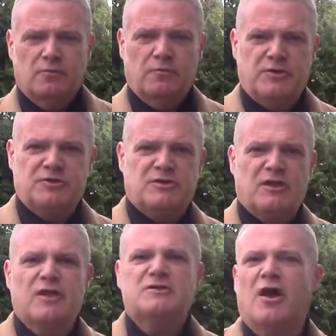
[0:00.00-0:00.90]
we just
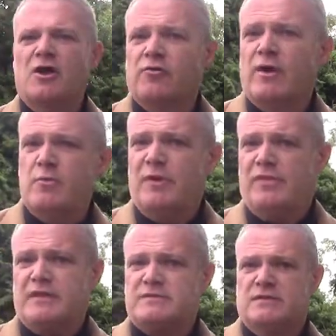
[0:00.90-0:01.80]
like to agree with
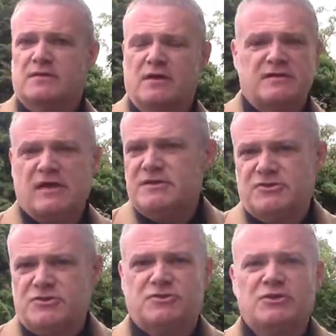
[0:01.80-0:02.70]
it, and
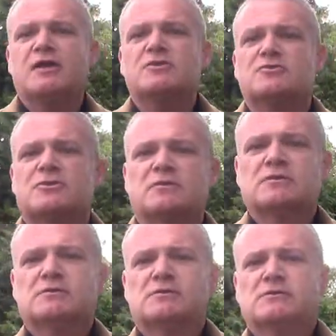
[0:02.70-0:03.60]
tastes change.
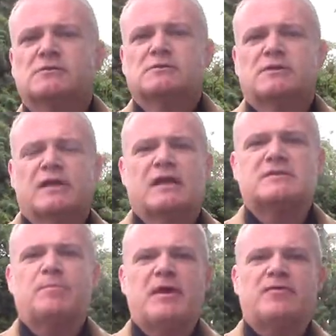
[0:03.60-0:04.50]
The
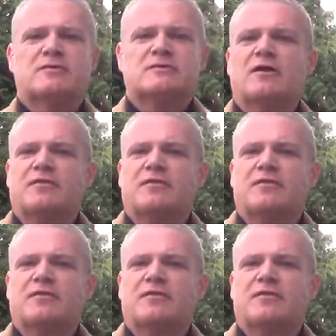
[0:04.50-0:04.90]
Elizabethans like